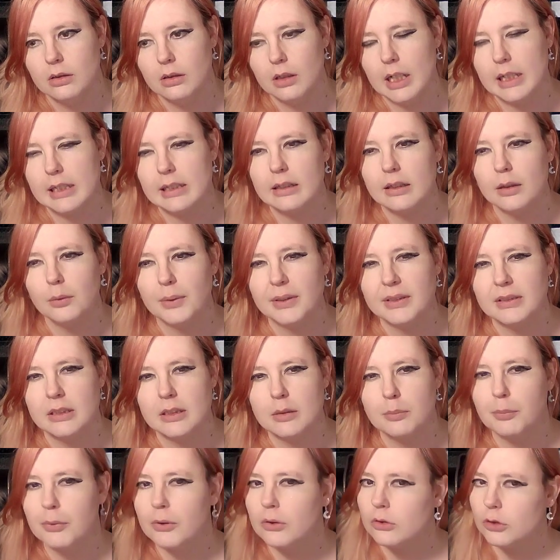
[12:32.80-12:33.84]
and then I went to the
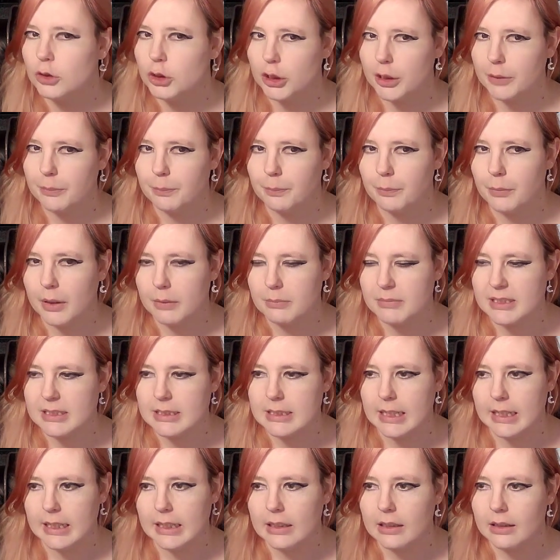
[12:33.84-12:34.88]
bug gym by
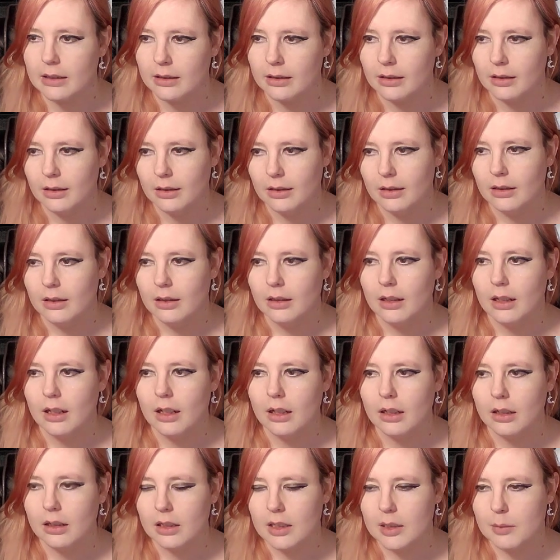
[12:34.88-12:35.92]
mistake
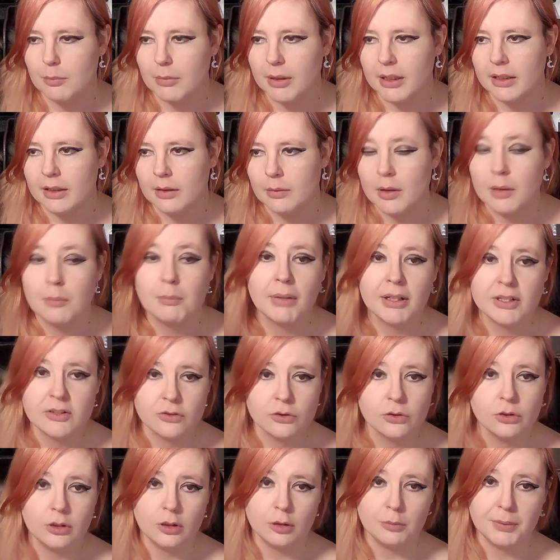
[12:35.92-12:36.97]
in my
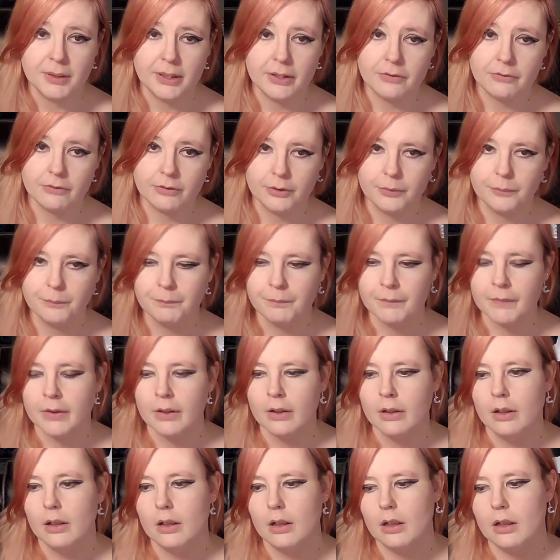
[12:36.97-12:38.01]
solo playthrough.
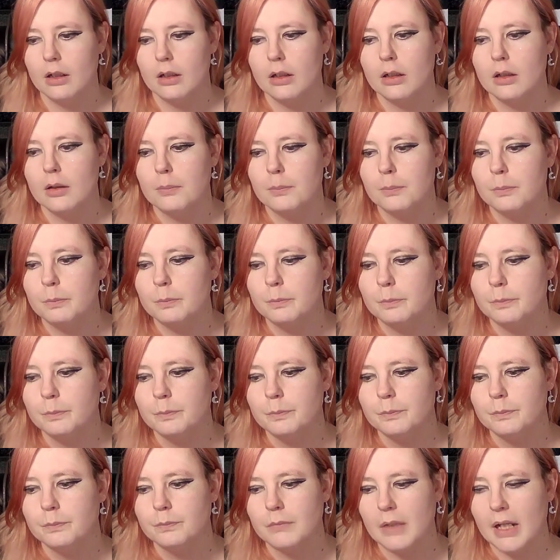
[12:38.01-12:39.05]

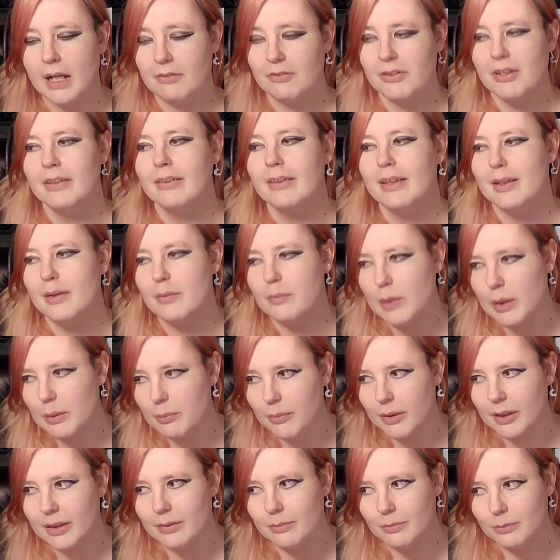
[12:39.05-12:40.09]
In
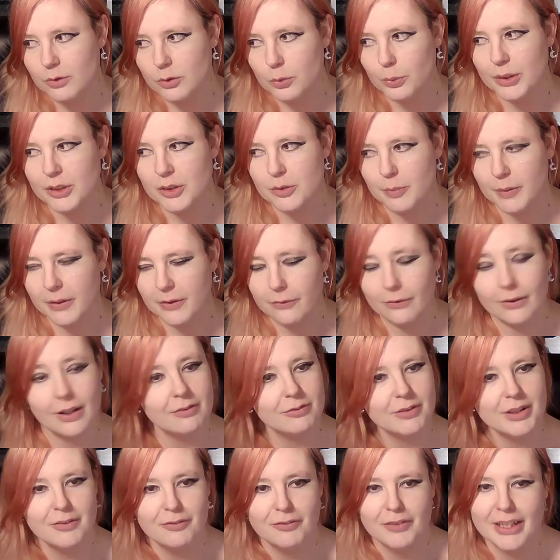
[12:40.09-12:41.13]
my Twitch playthrough, I
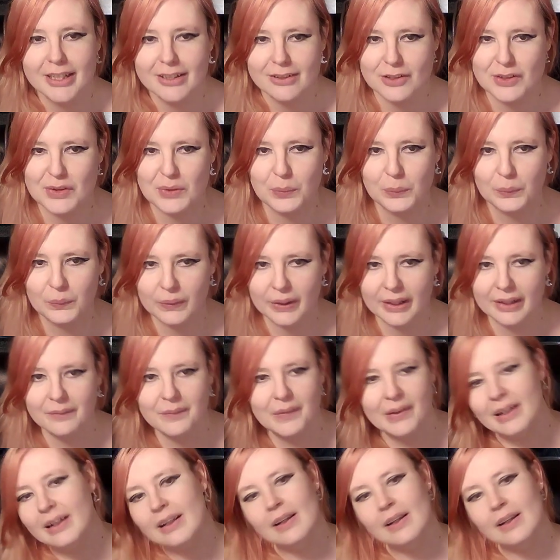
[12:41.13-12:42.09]
haven't even hit the school yet.